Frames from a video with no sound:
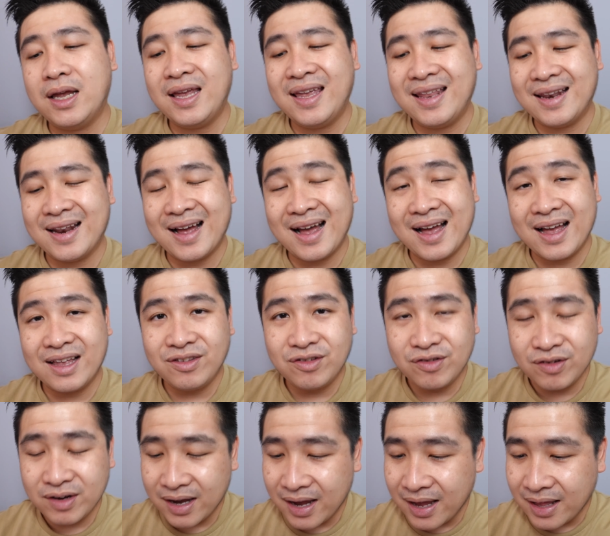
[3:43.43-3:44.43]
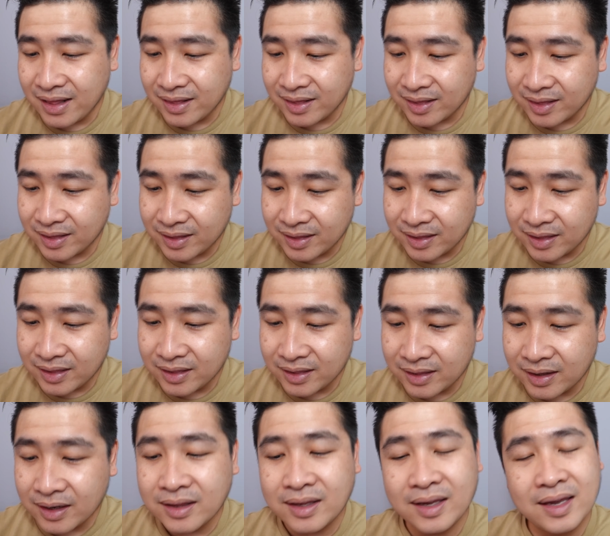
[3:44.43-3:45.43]

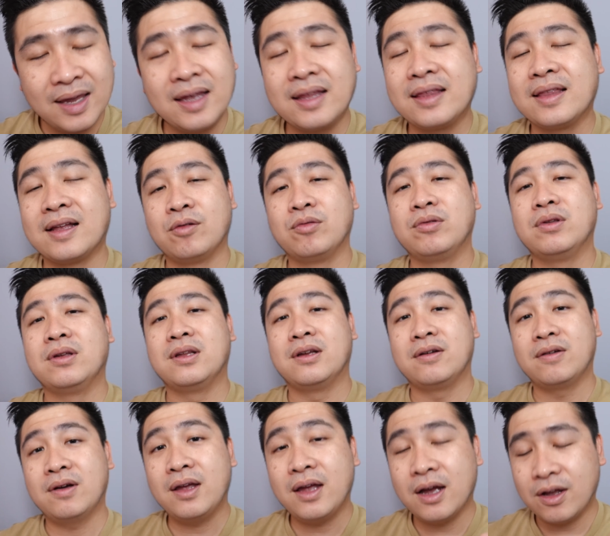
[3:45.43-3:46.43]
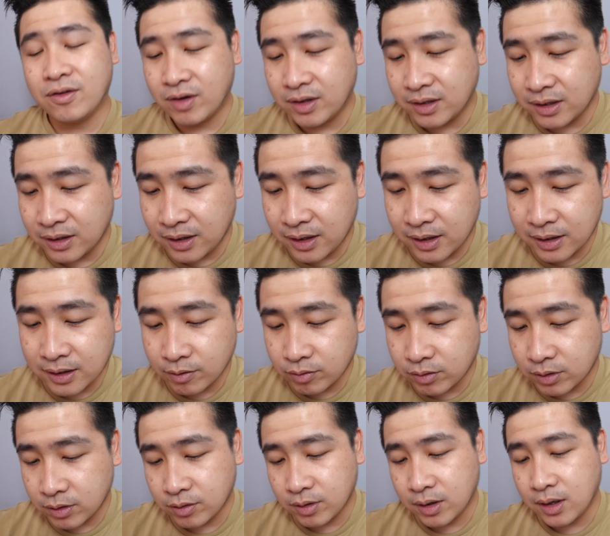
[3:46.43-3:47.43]
838,000, around
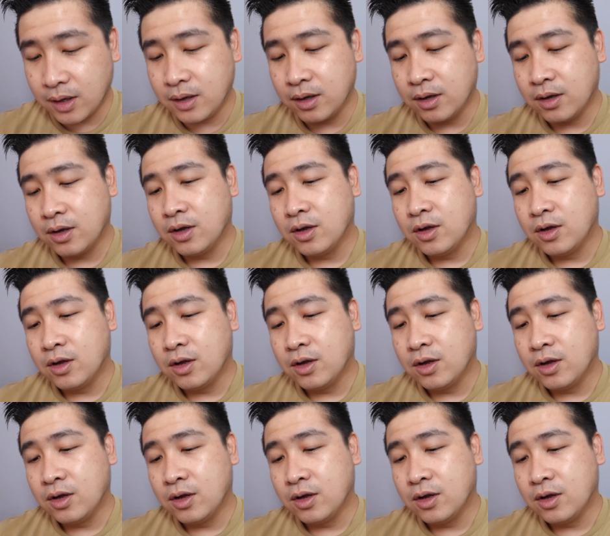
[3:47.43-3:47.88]
838,000, okay?